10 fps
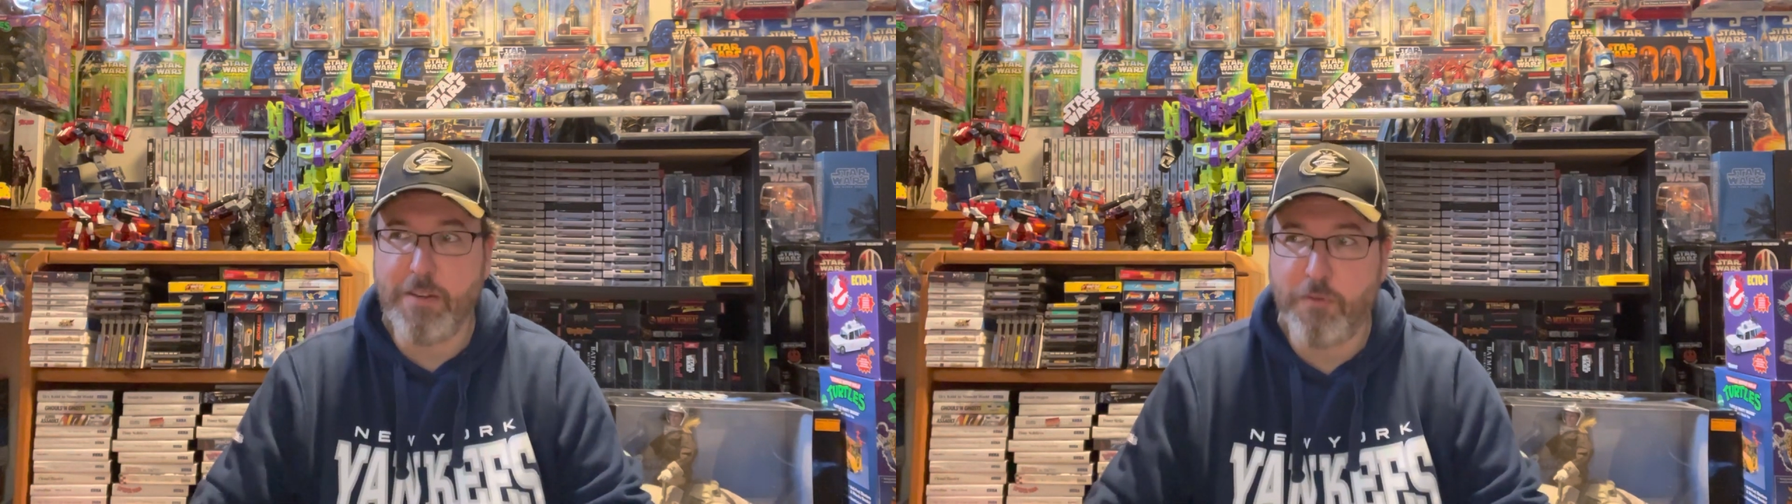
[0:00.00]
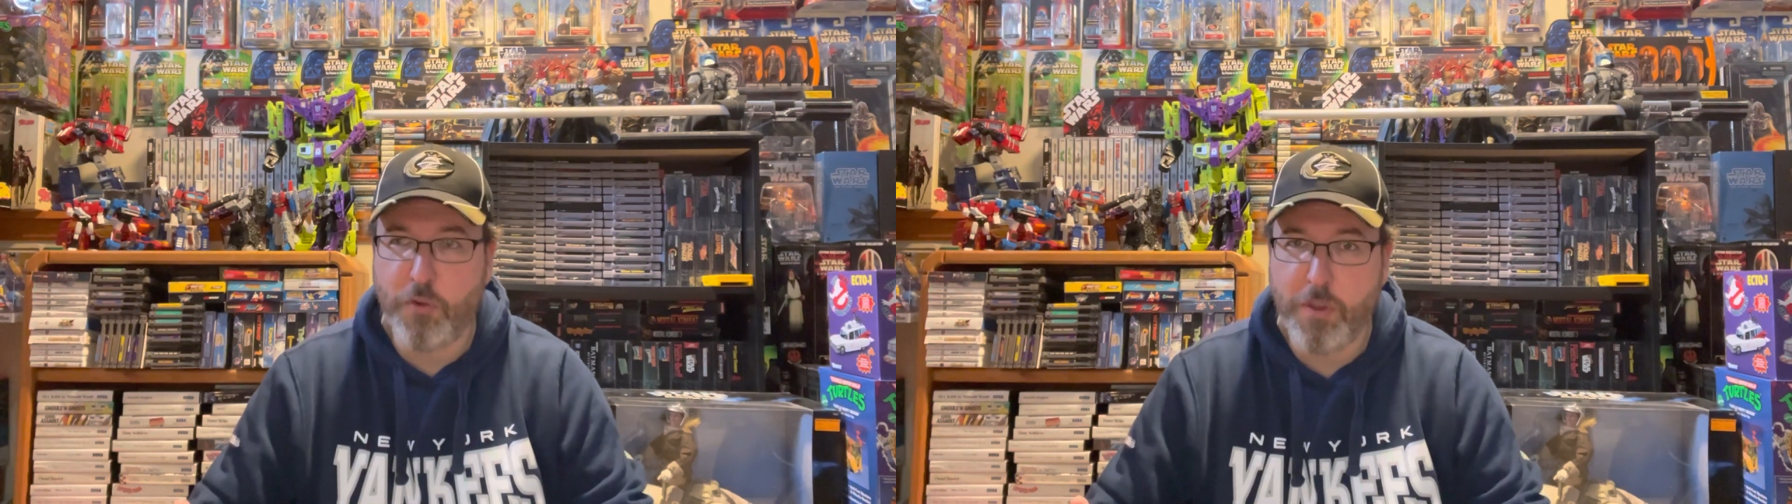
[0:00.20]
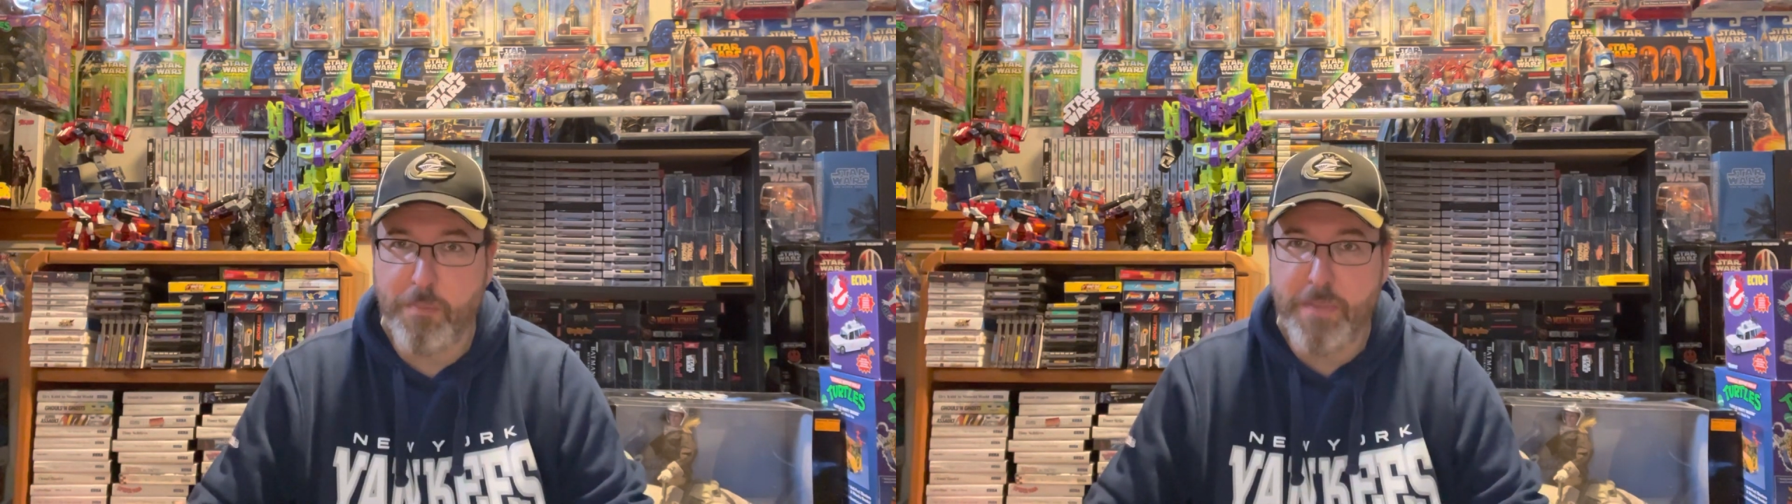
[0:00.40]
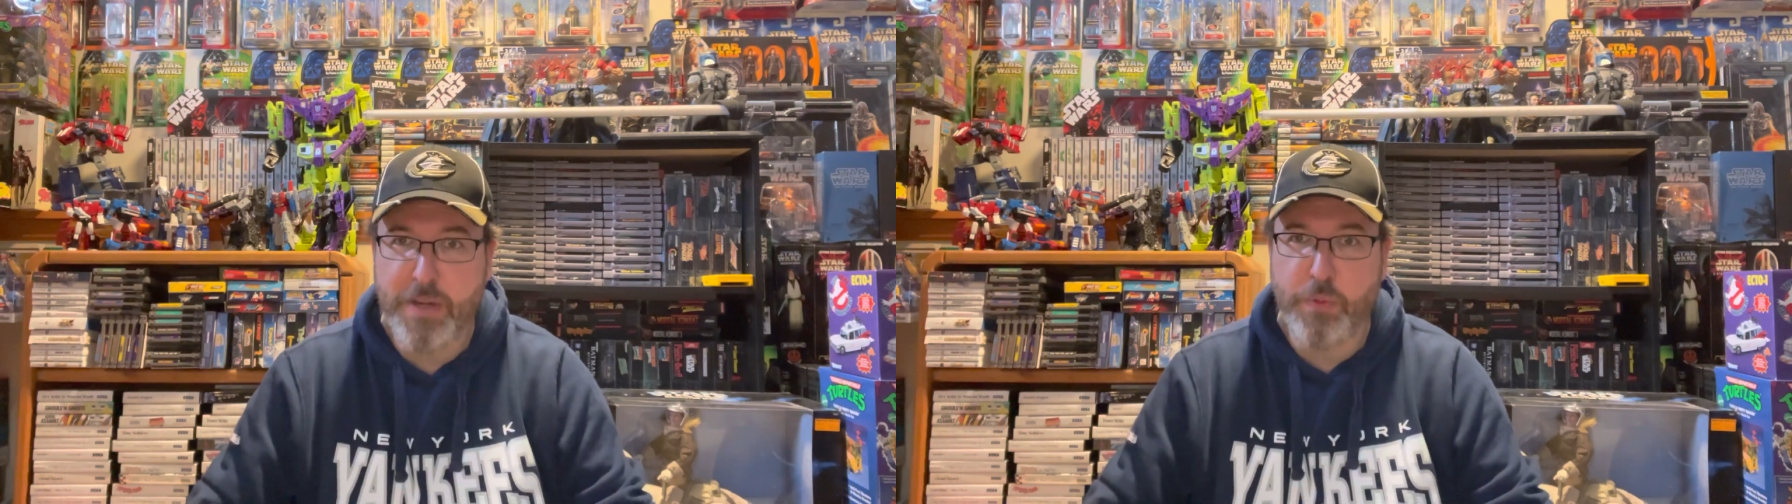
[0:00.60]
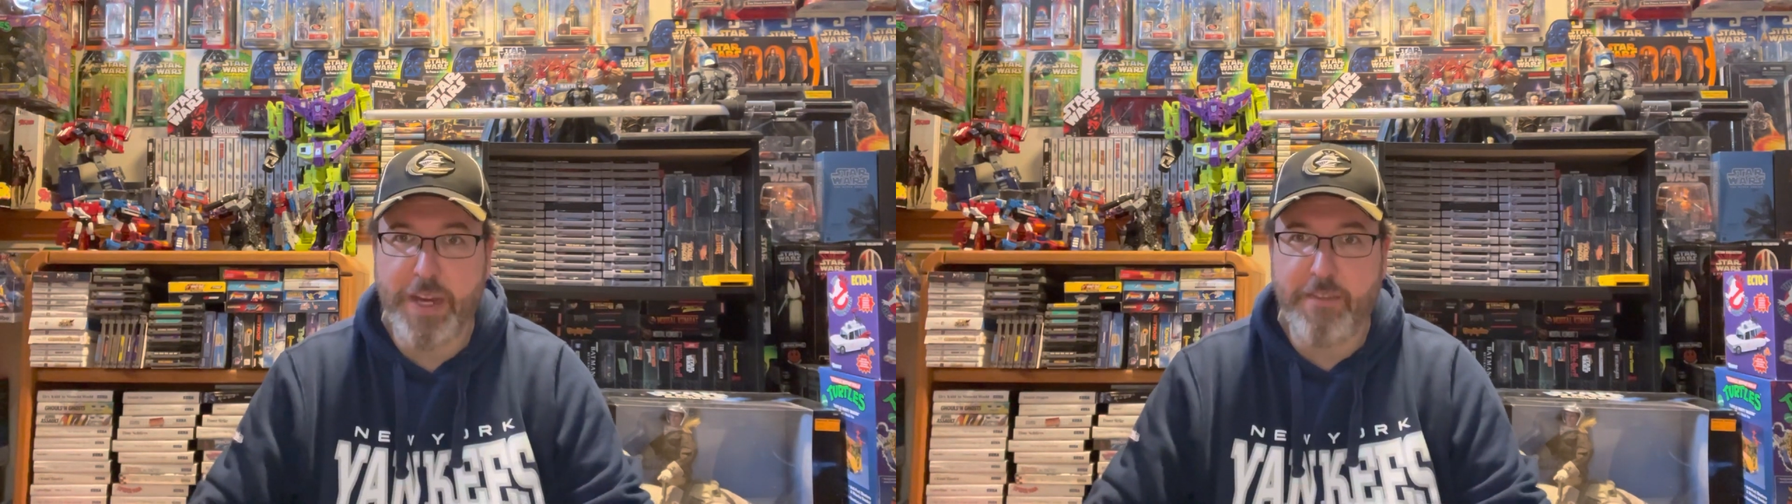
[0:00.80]
for the
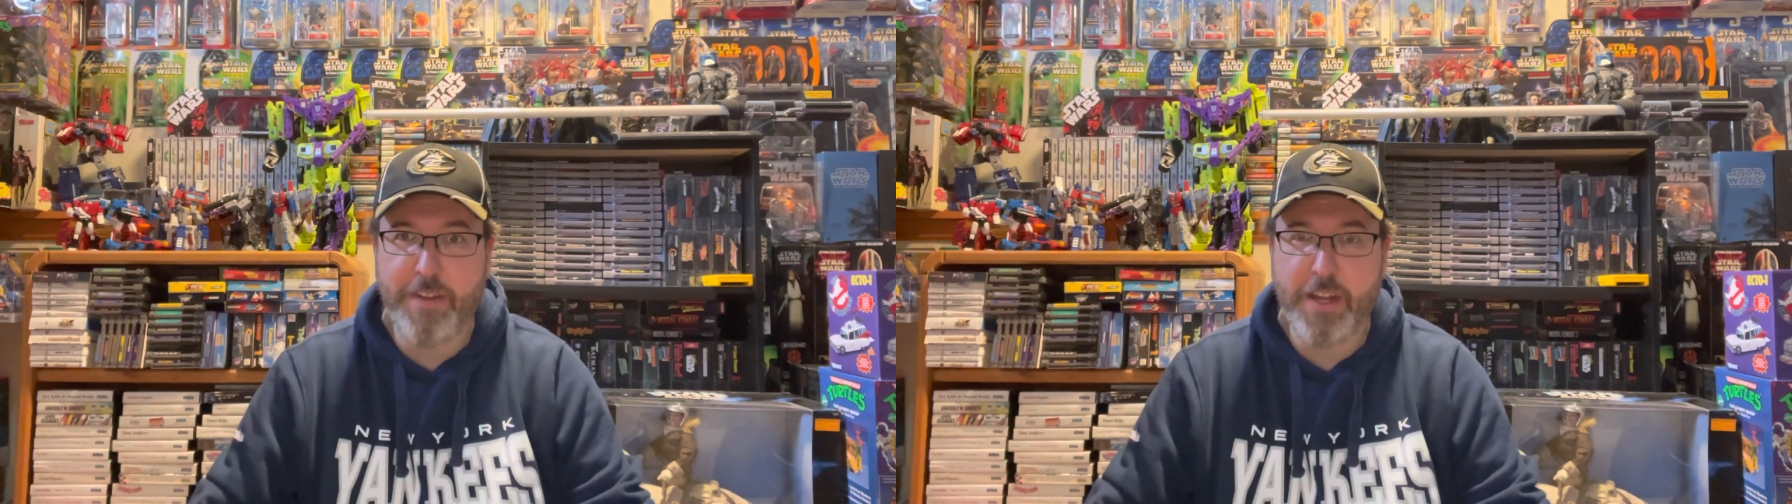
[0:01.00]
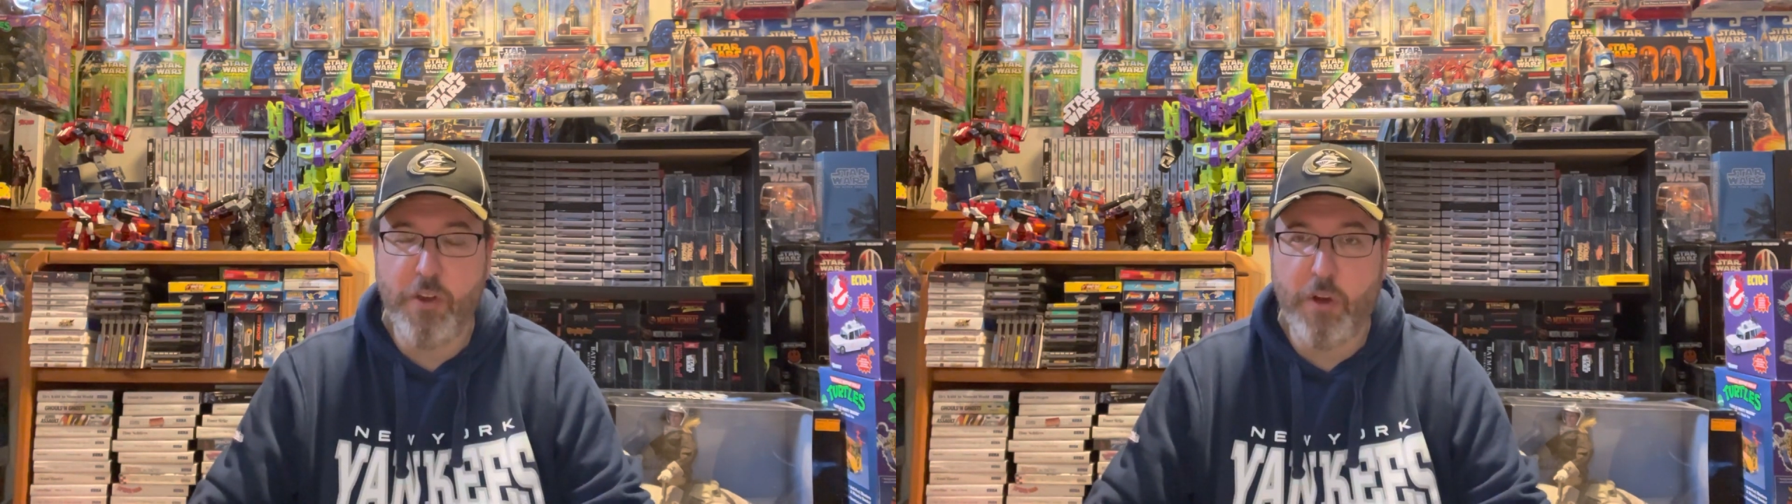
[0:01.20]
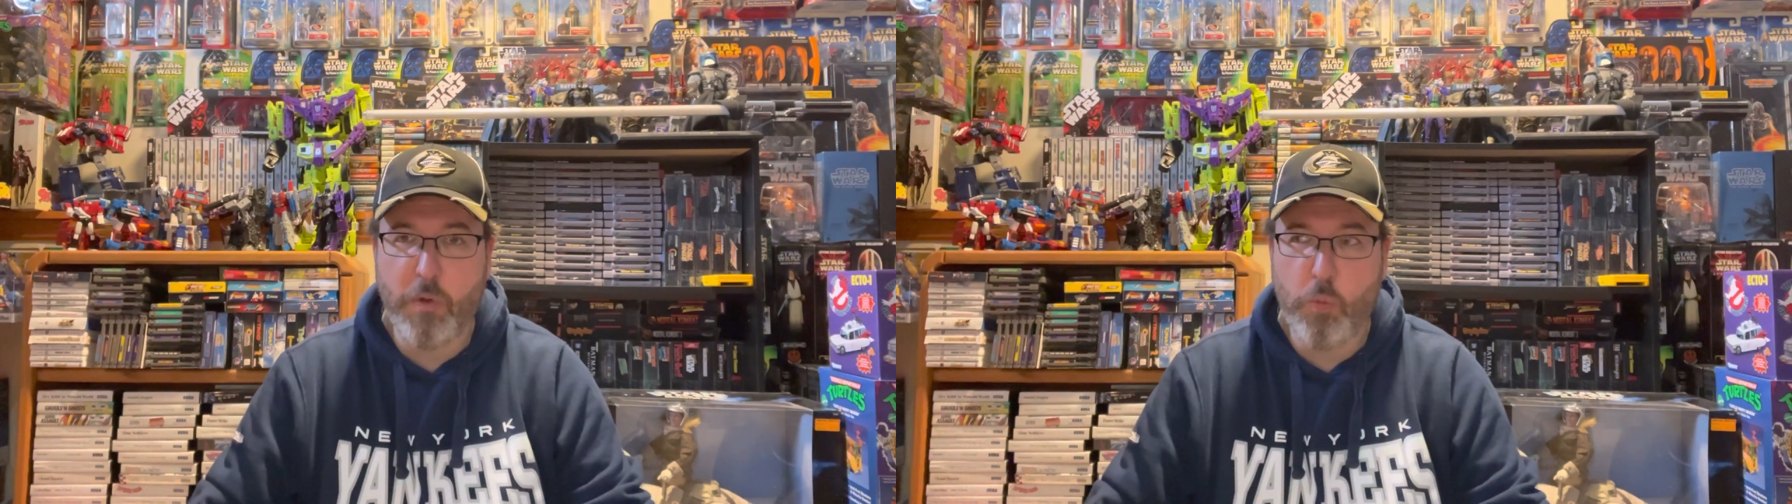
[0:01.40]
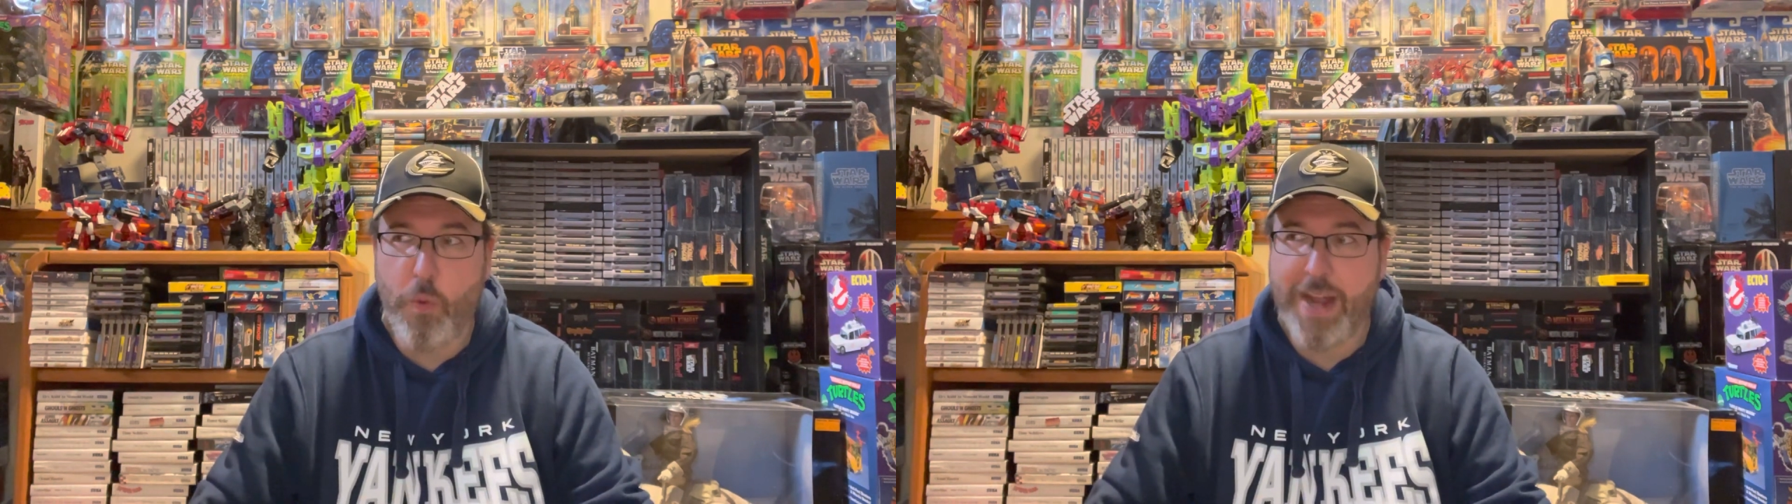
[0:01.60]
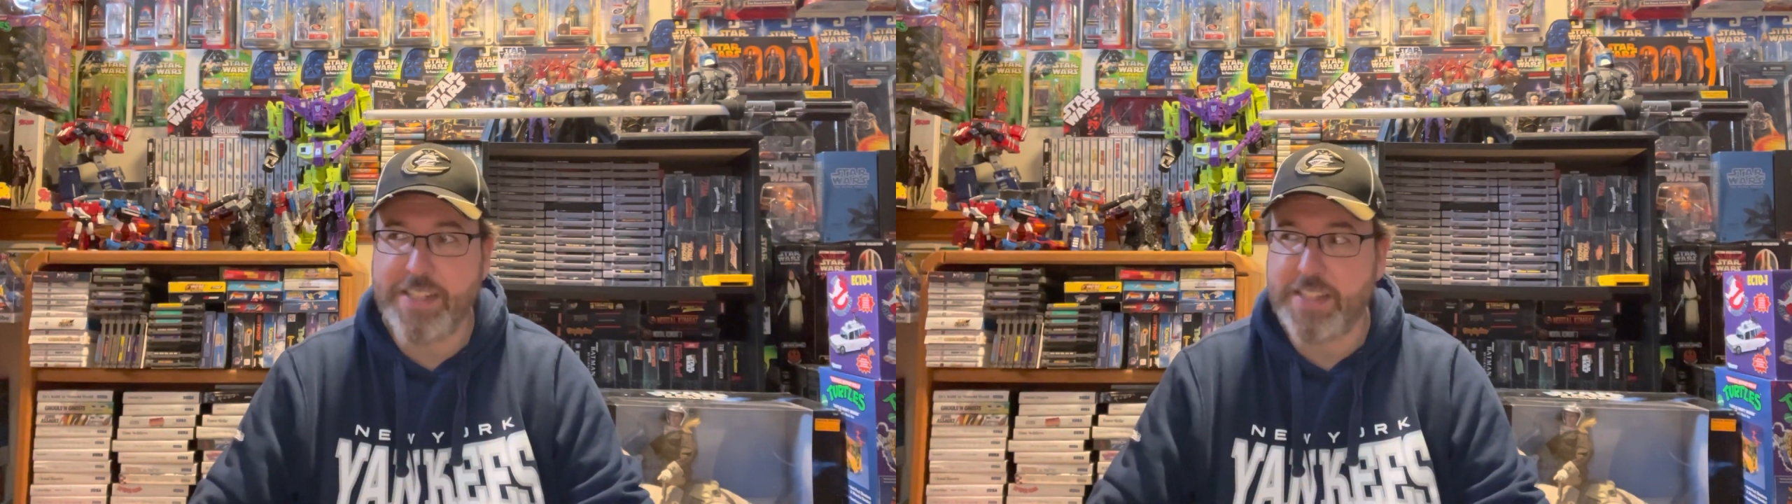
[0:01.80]
midweek video on
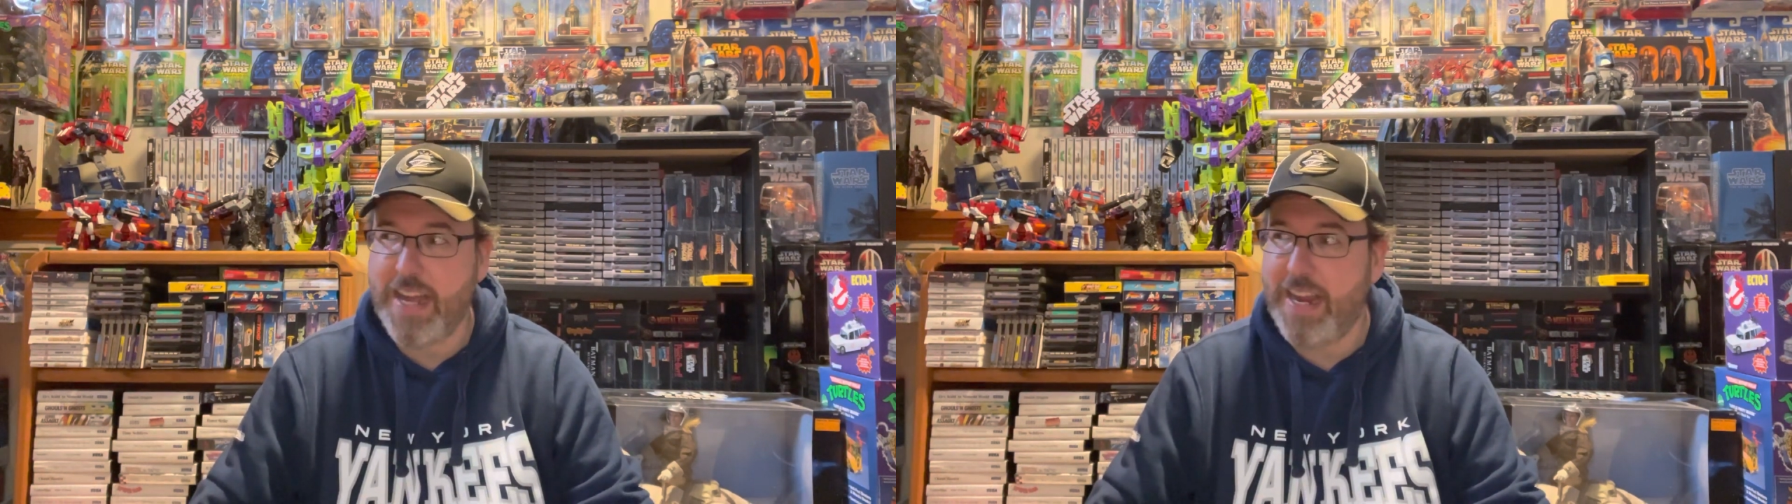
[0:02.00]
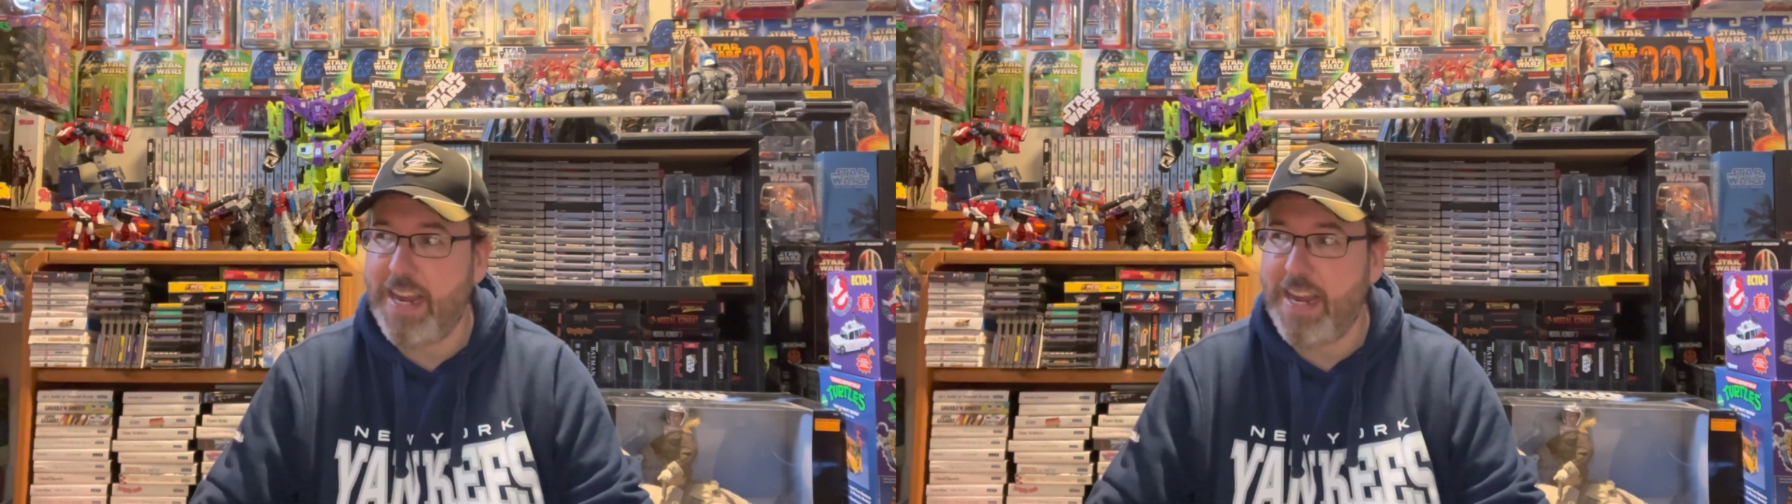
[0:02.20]
Wednesday.